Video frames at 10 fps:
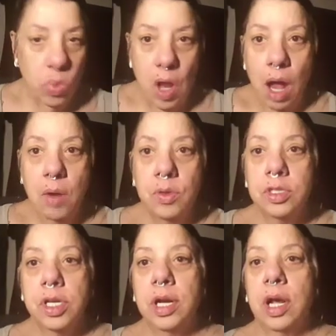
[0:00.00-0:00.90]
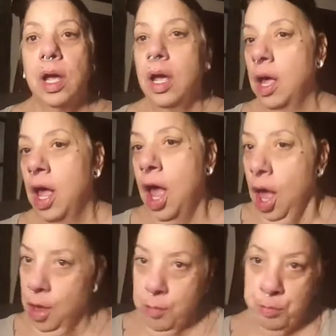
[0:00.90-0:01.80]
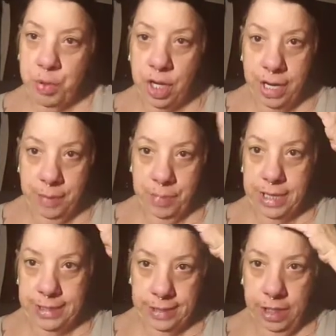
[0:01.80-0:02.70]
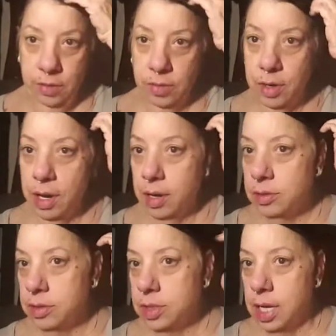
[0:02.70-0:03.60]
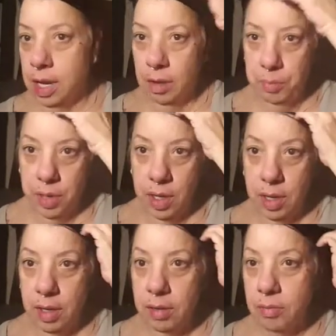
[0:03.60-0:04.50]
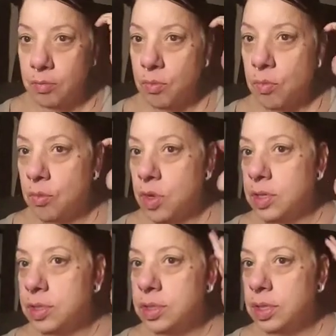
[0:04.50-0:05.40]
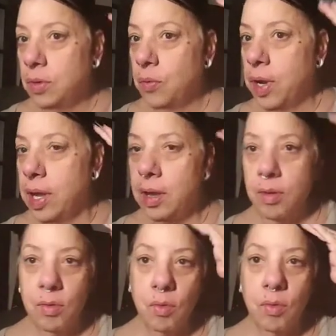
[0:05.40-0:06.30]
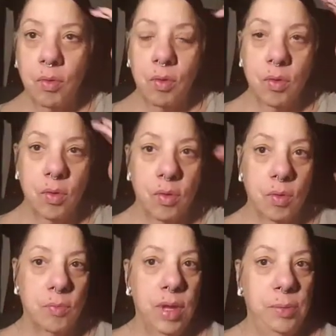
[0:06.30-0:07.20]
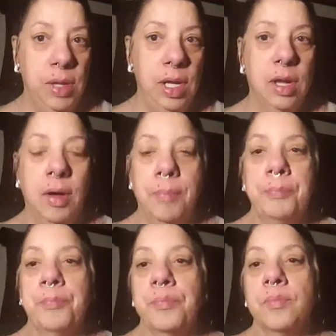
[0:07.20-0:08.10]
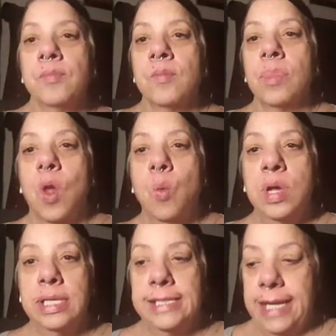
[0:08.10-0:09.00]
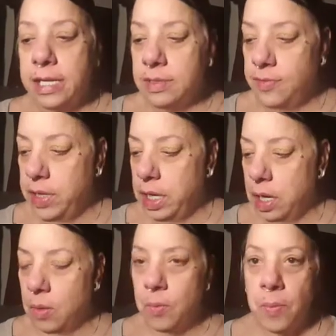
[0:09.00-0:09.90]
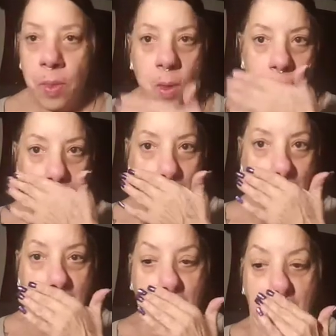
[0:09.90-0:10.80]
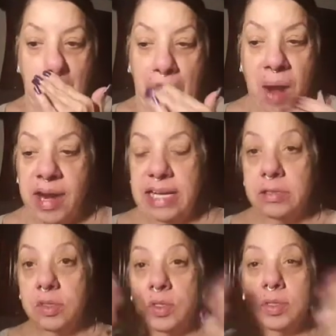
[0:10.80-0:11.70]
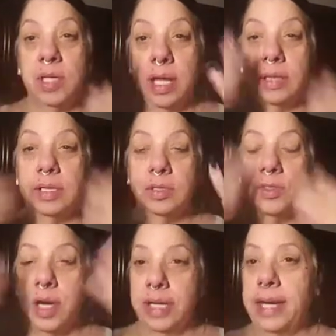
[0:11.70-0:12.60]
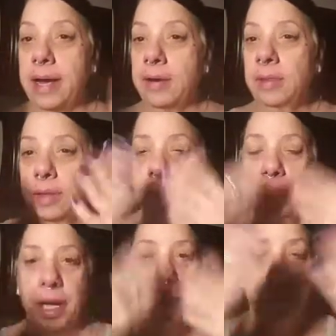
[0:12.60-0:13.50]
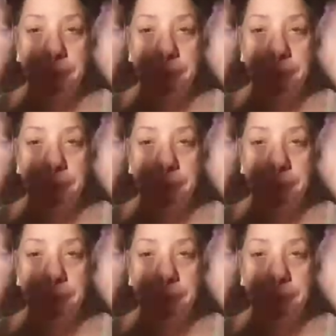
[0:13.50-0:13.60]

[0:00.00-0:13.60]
I was gonna put it up in this cute little hairstyle, but it's still wet. Maybe Wednesday's video. Alright, so just letting this dry down a little bit.